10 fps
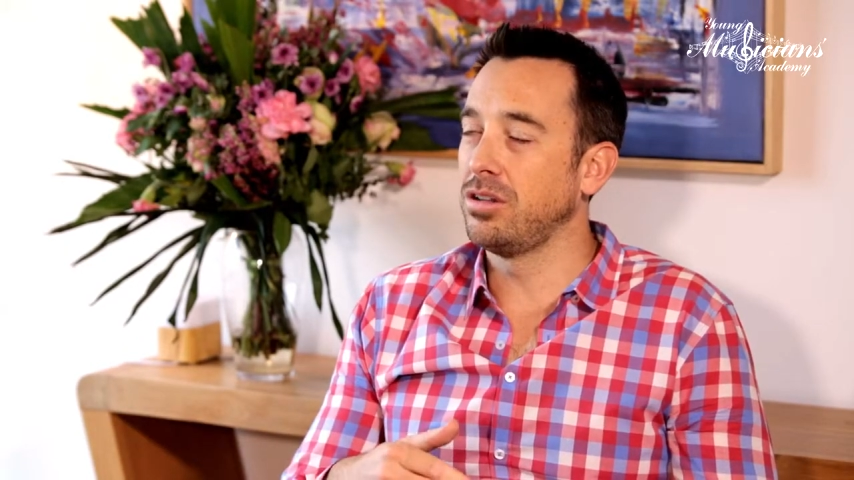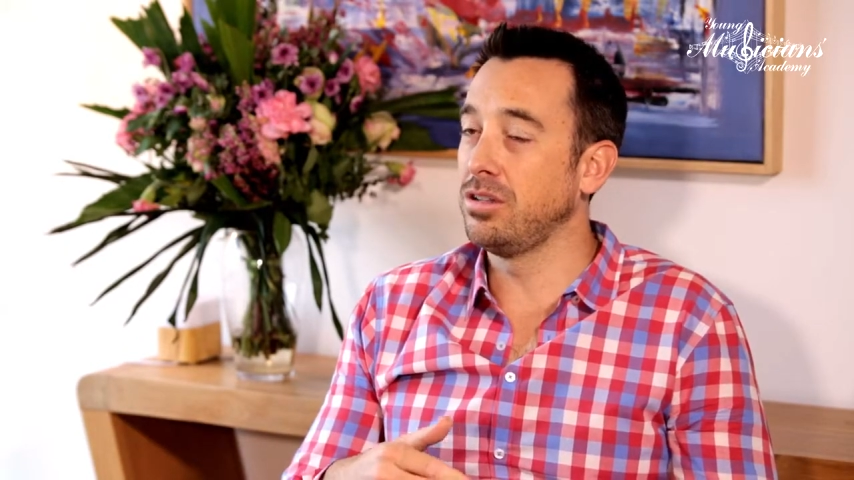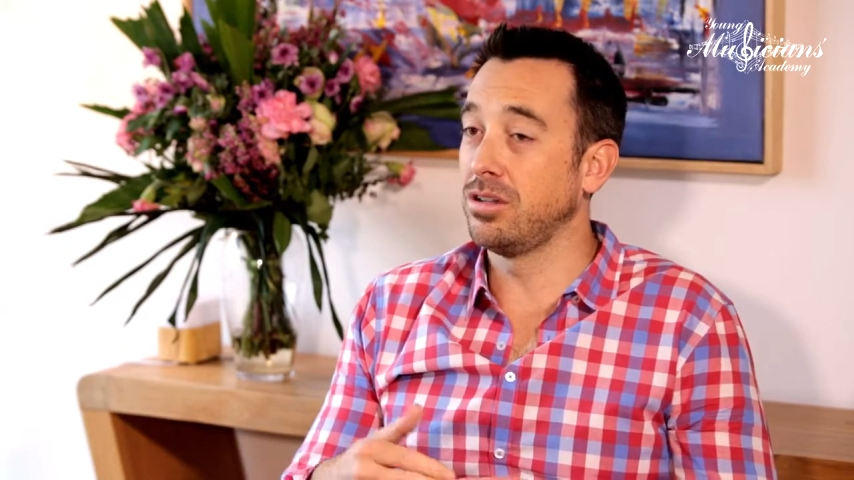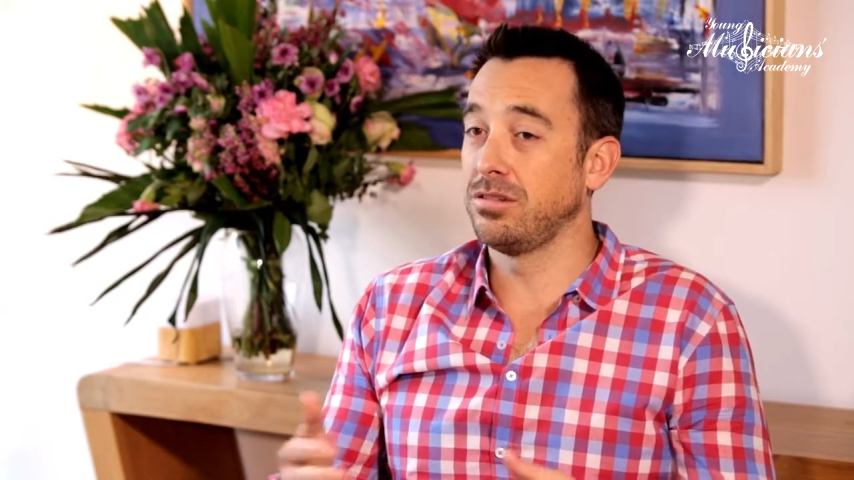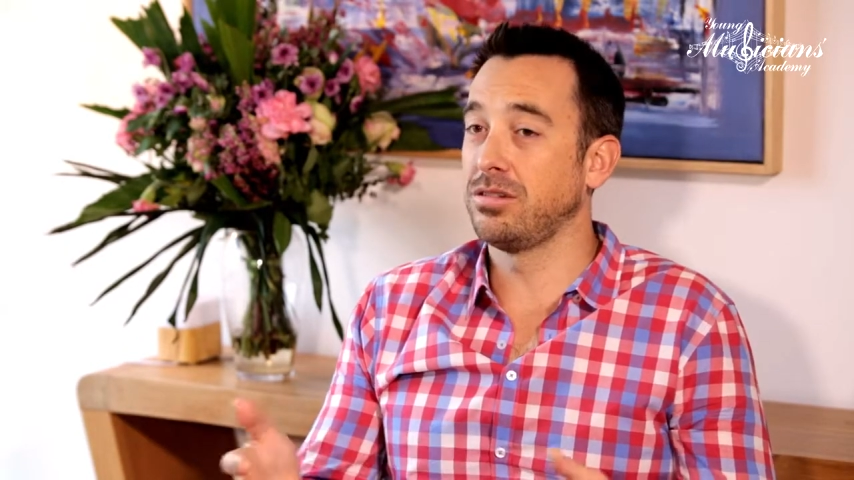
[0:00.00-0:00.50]

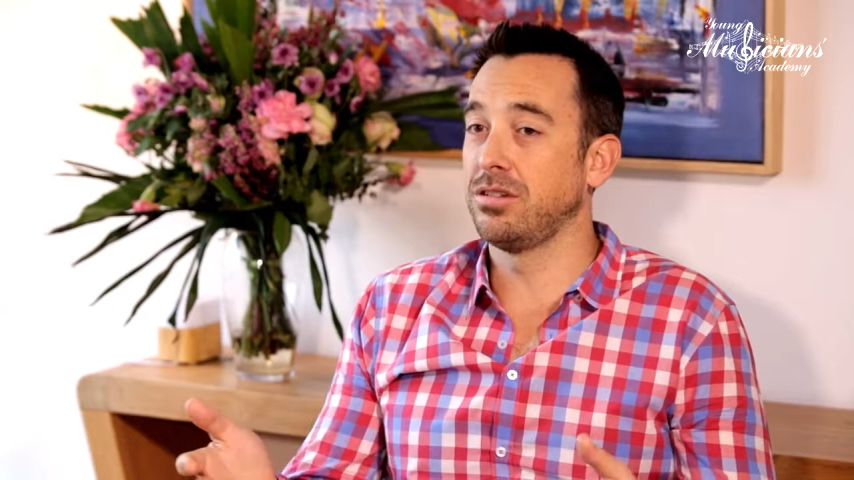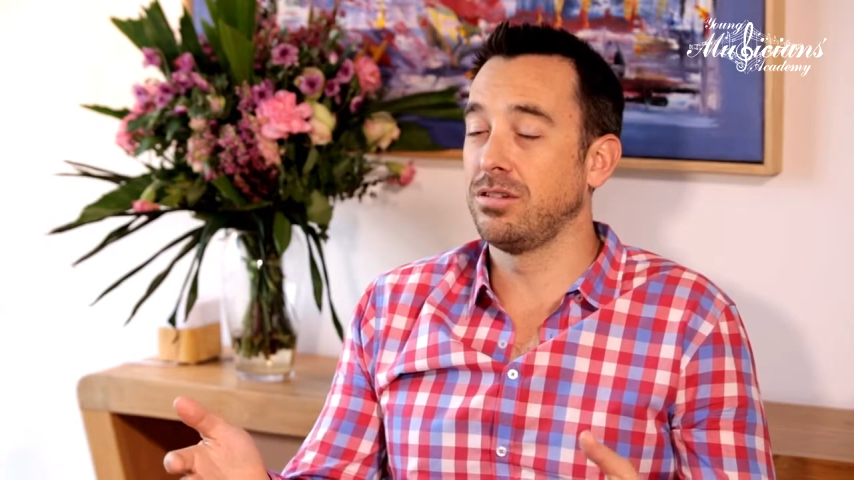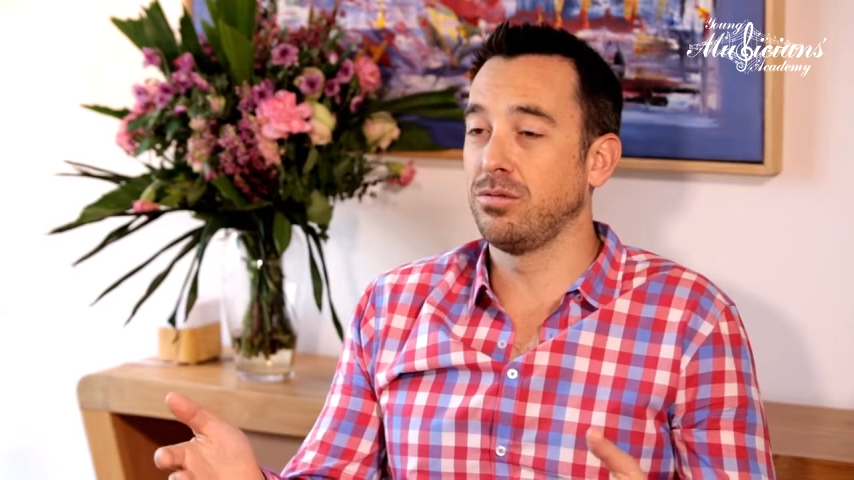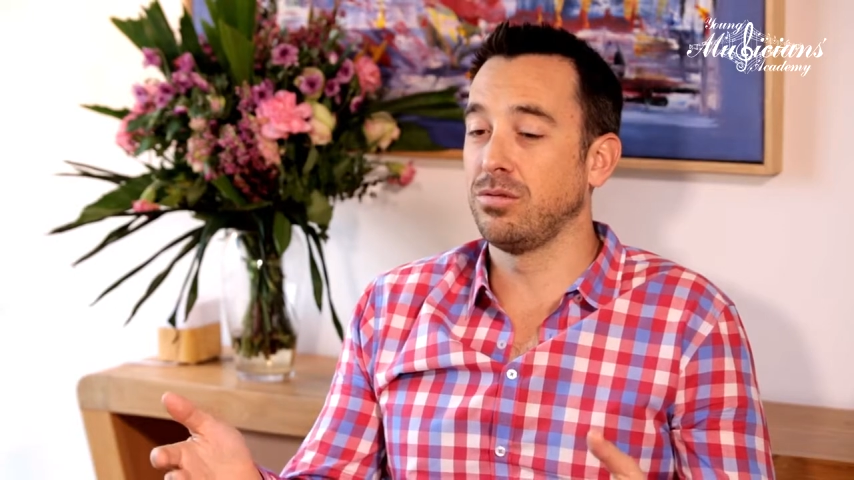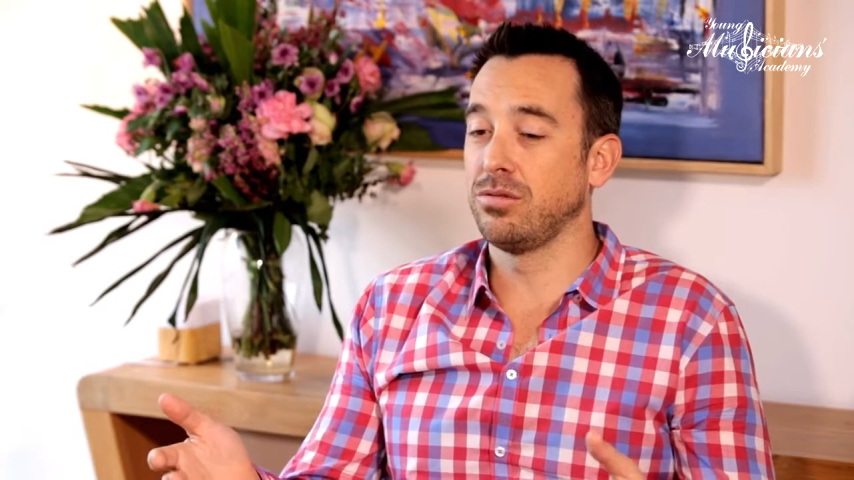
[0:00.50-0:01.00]
You know,
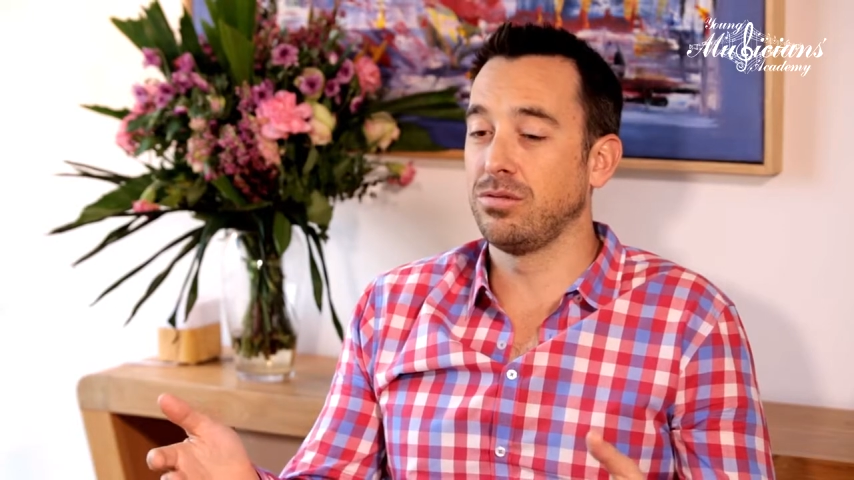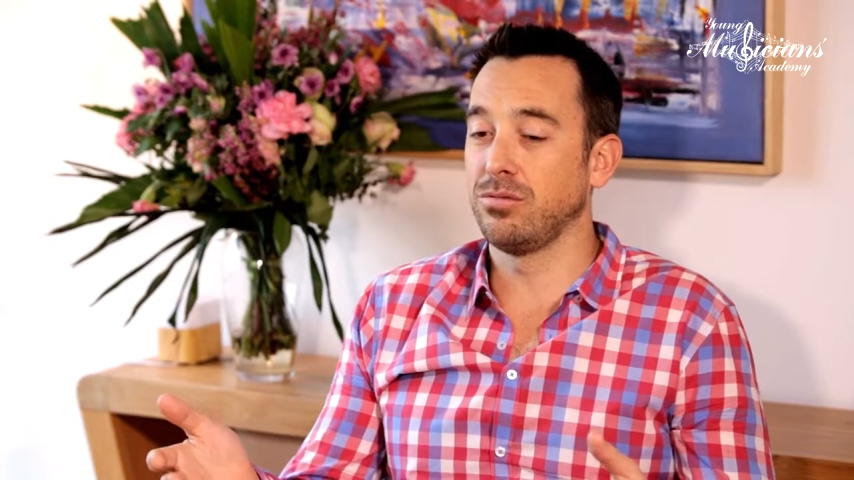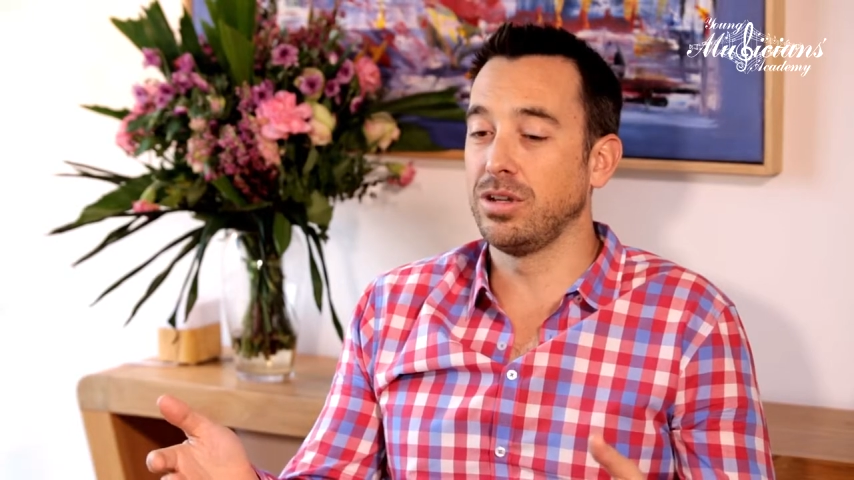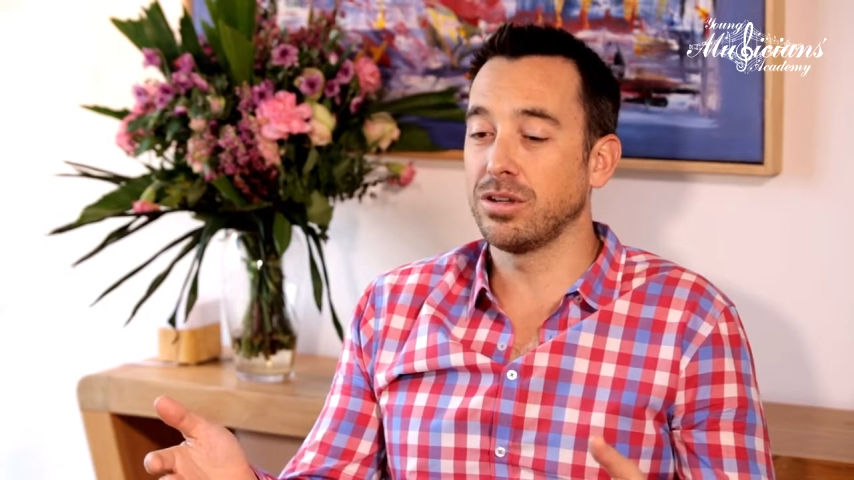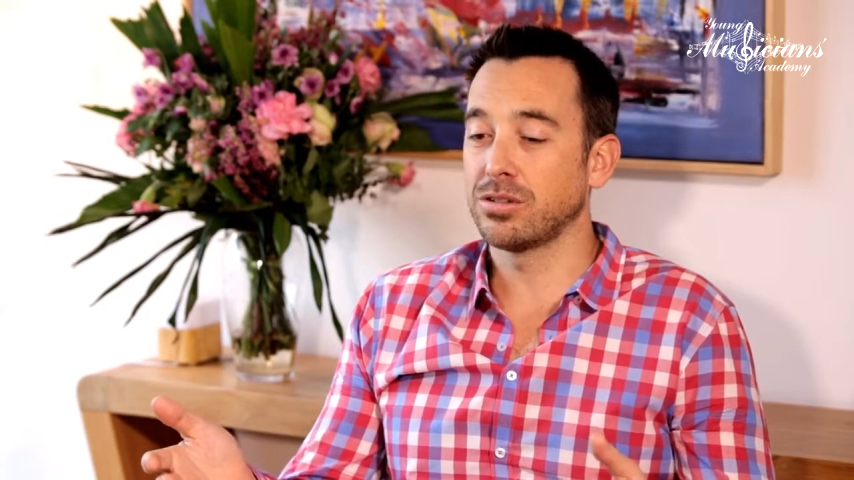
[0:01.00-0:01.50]

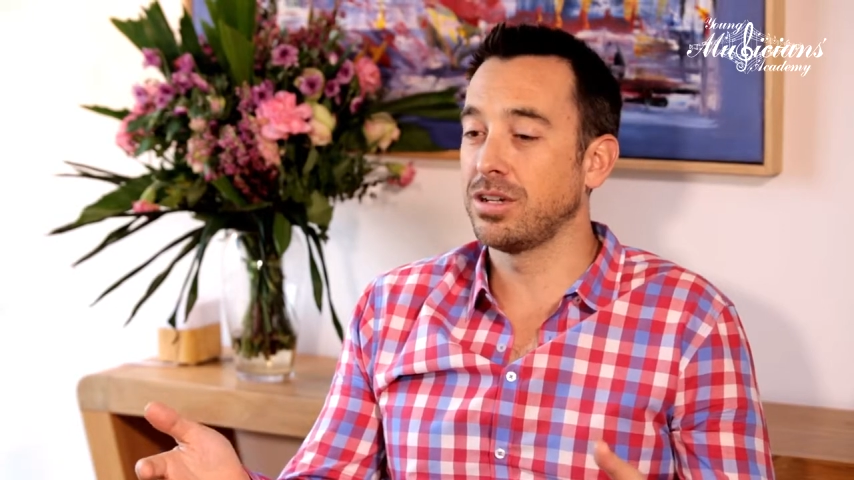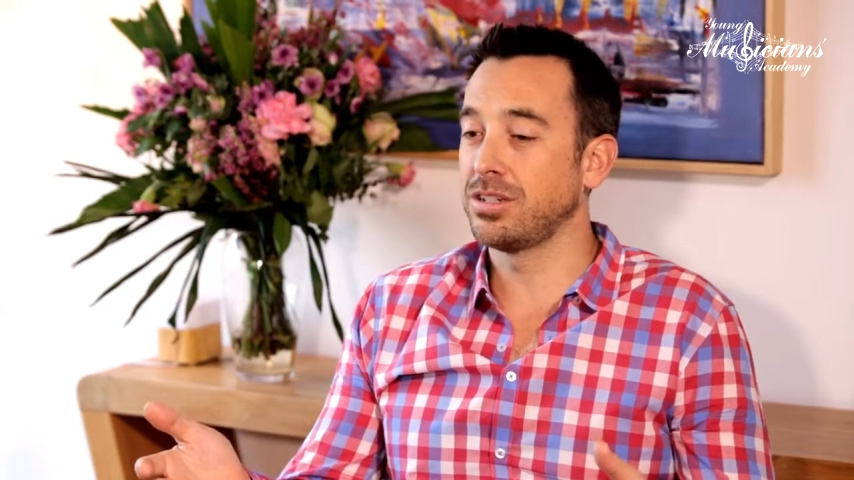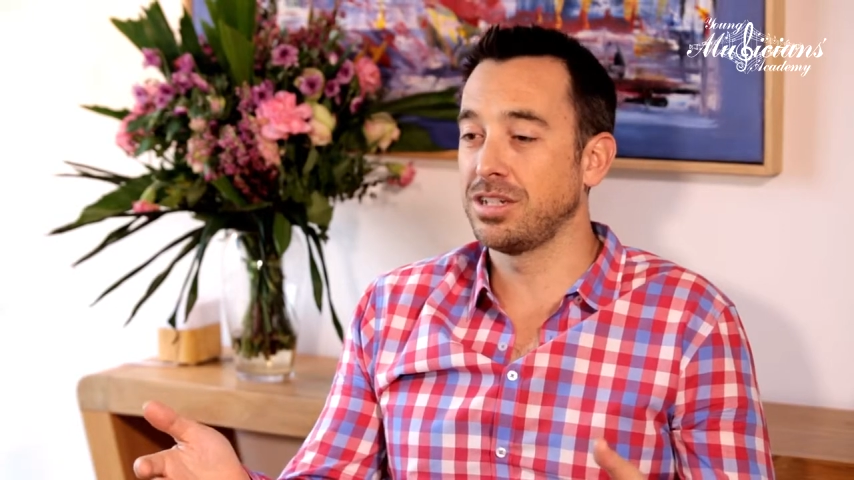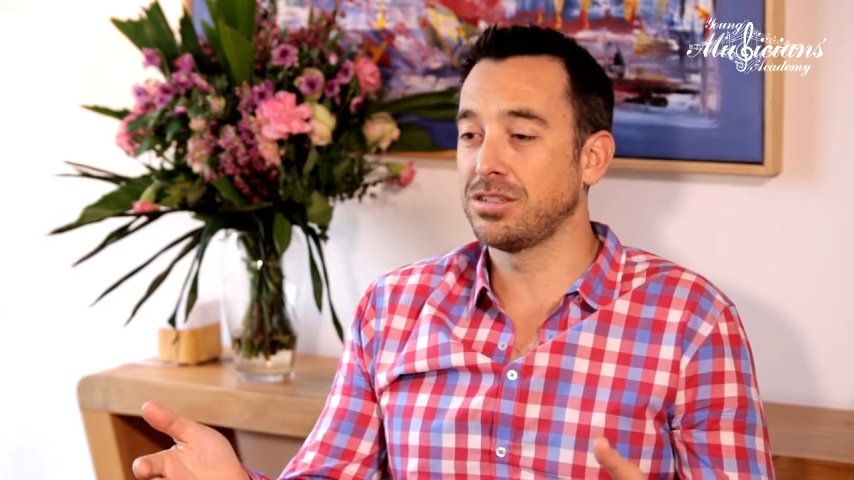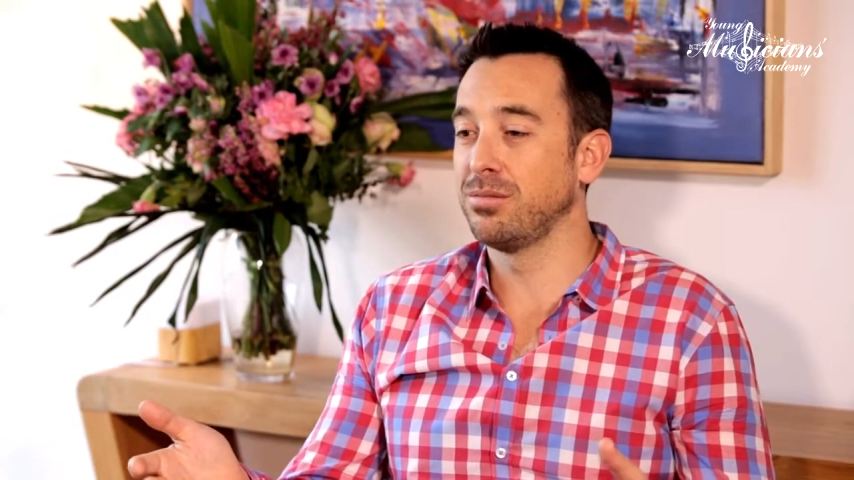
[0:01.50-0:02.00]
we're not trying
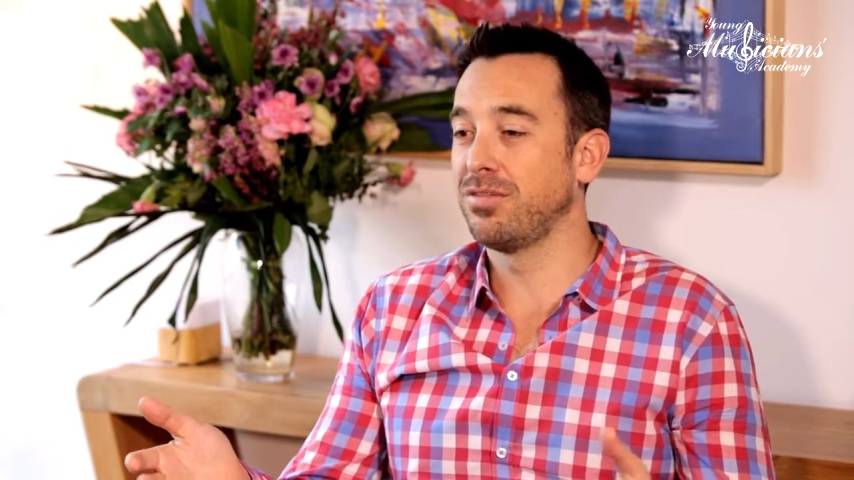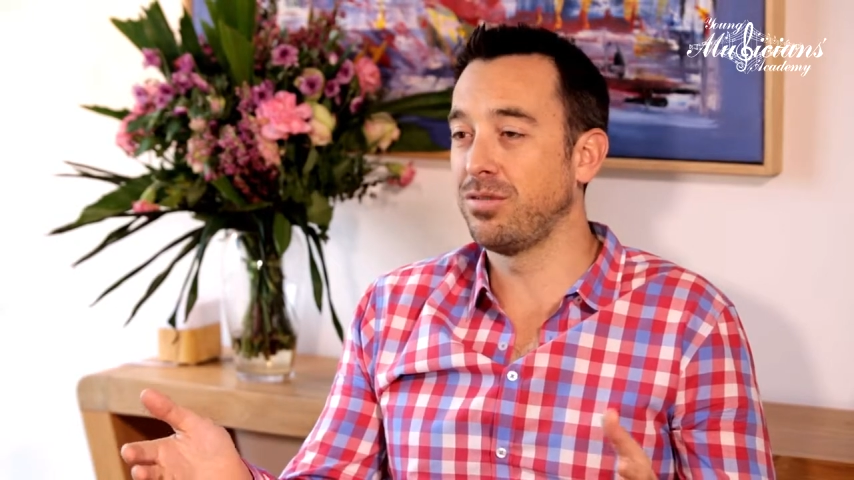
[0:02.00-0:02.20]
to teach them